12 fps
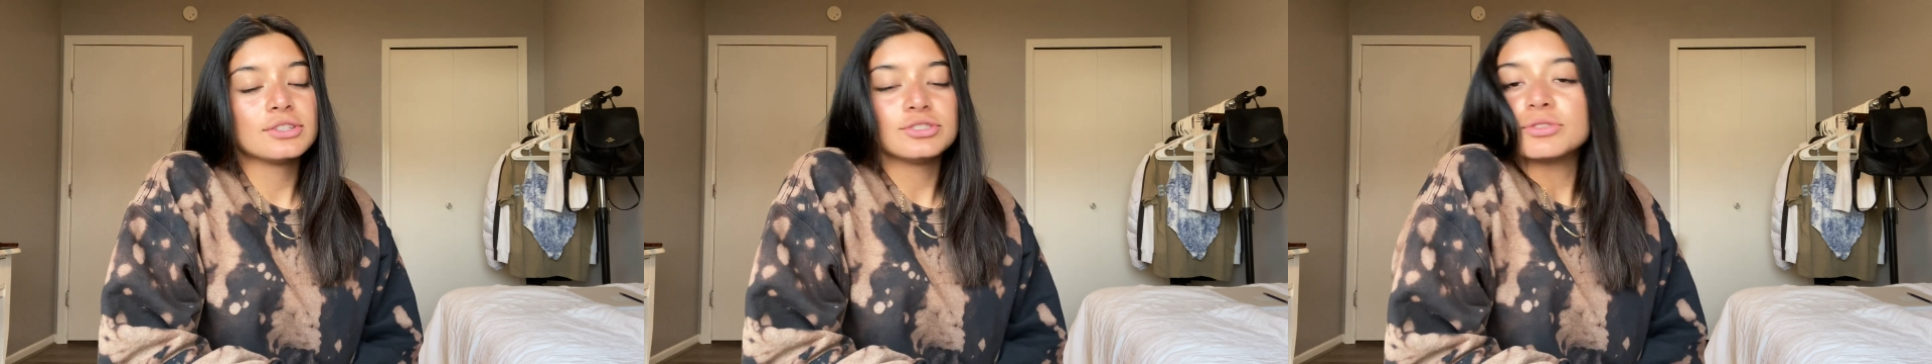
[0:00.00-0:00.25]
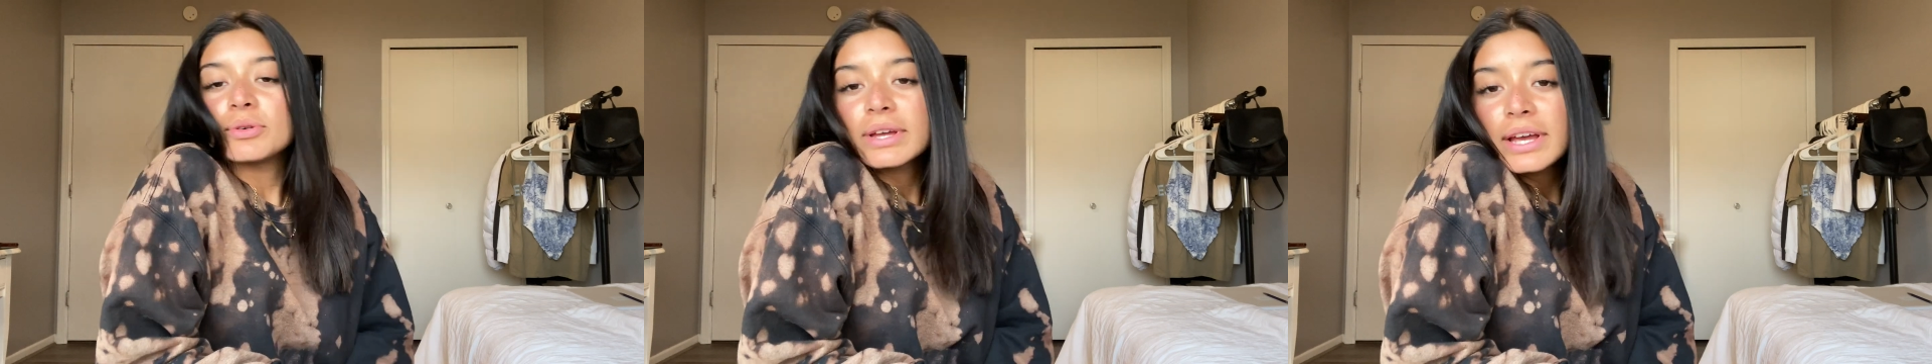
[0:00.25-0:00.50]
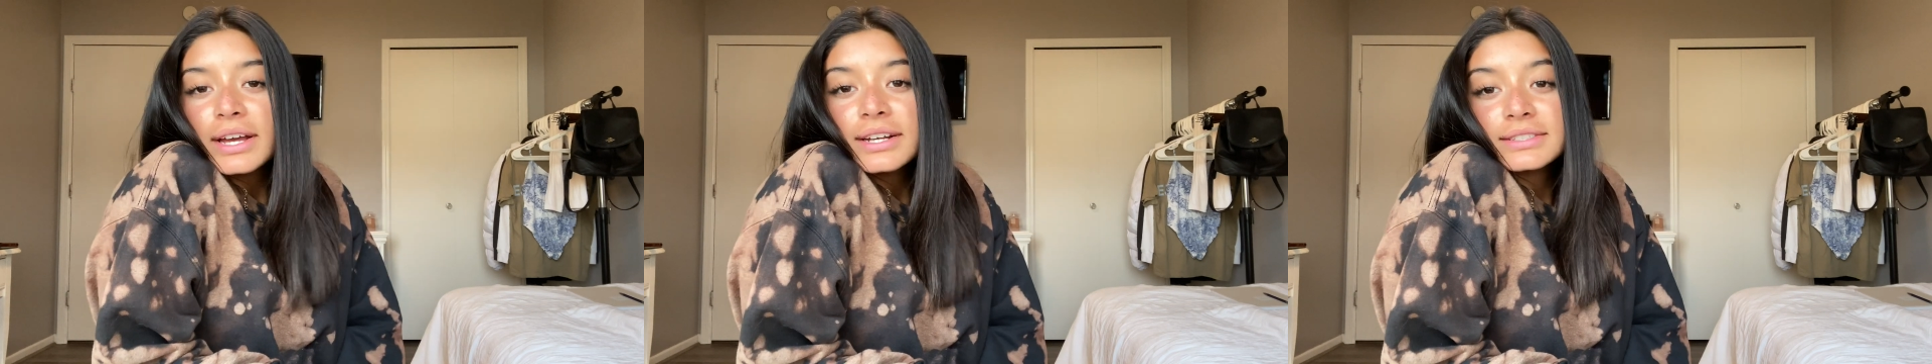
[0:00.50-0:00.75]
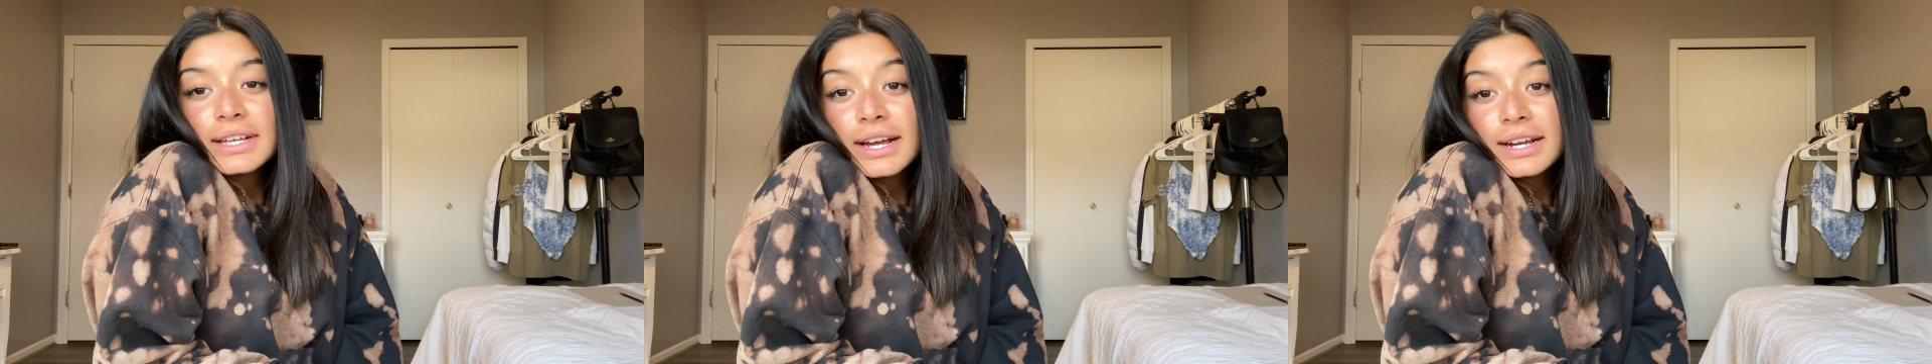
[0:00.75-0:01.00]
doing it
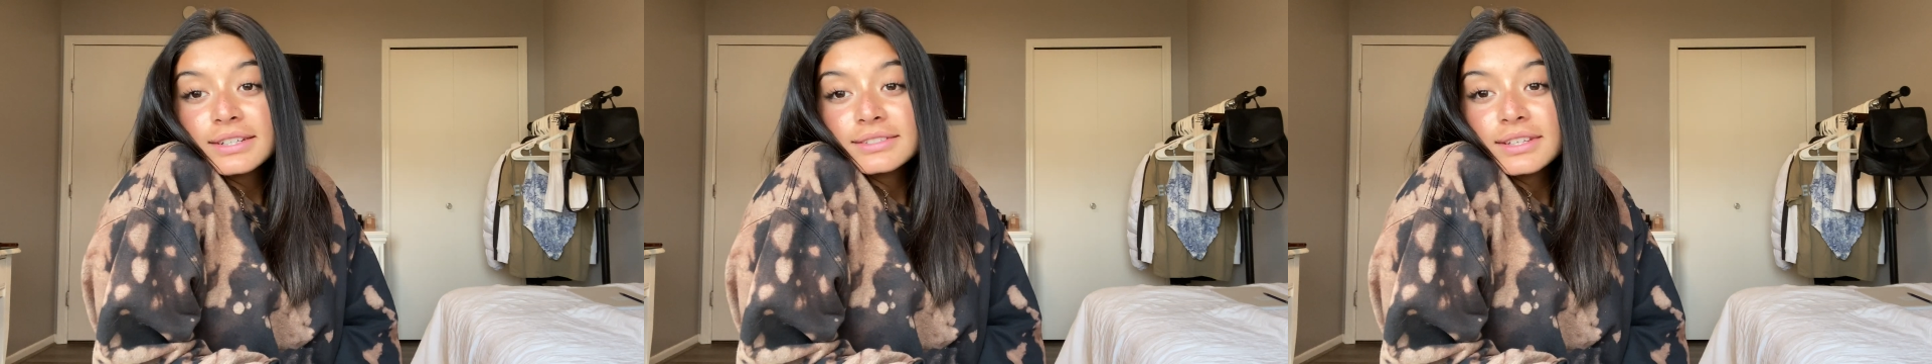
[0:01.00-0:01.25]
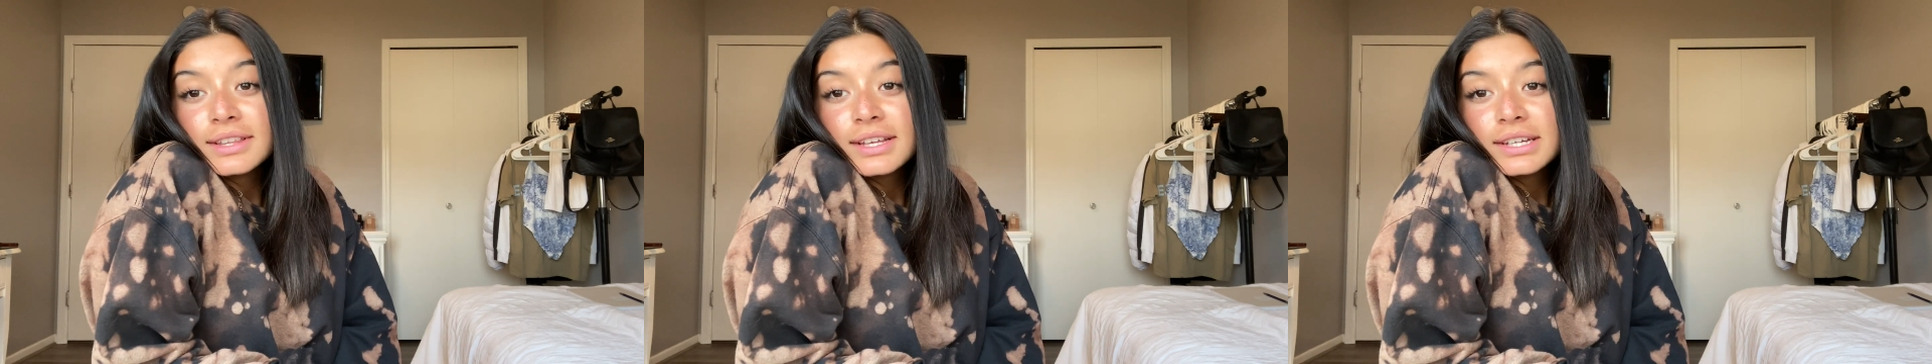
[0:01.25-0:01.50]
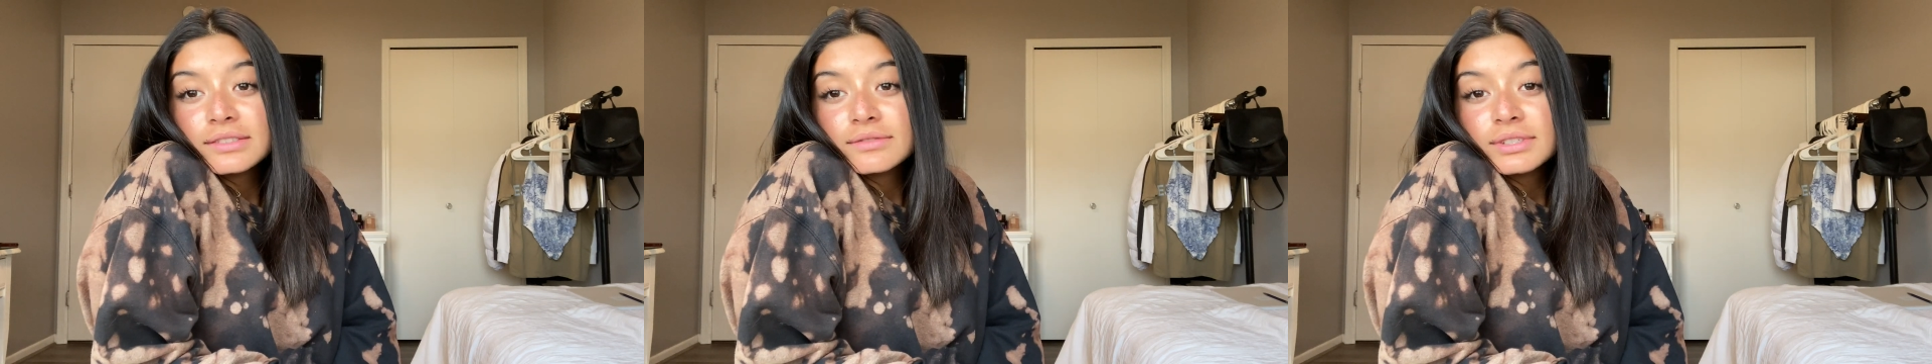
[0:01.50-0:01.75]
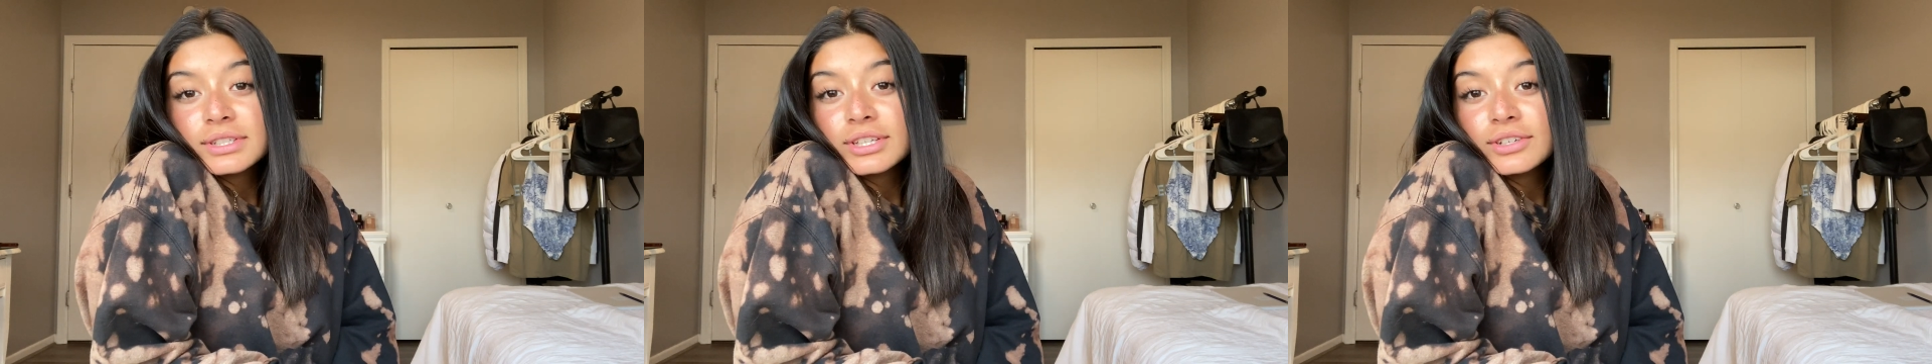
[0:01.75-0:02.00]
because I honestly think it's
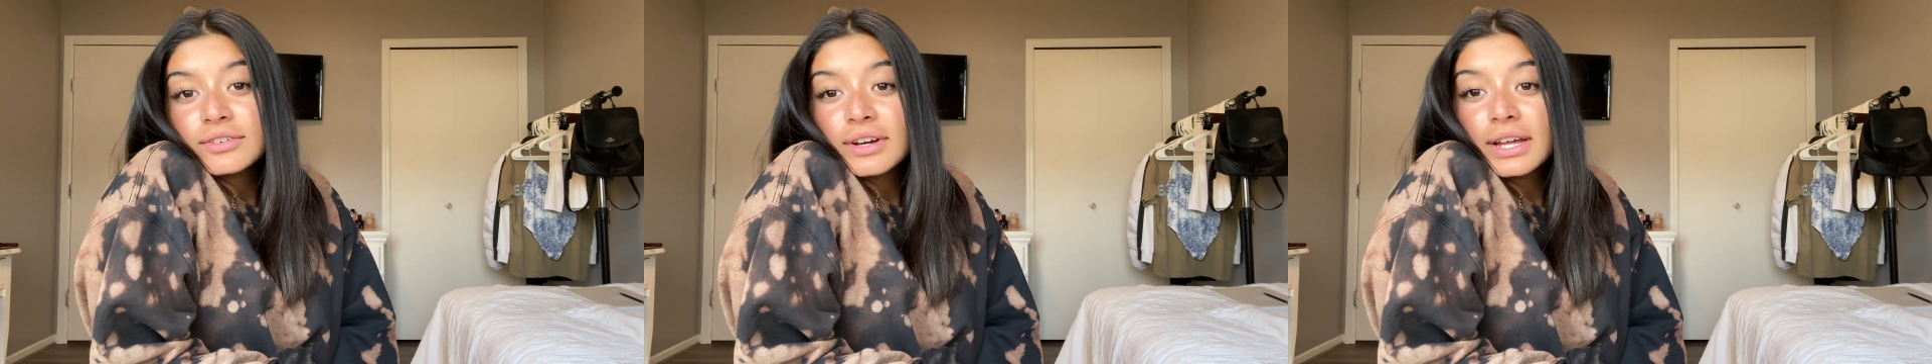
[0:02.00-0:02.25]
really cute,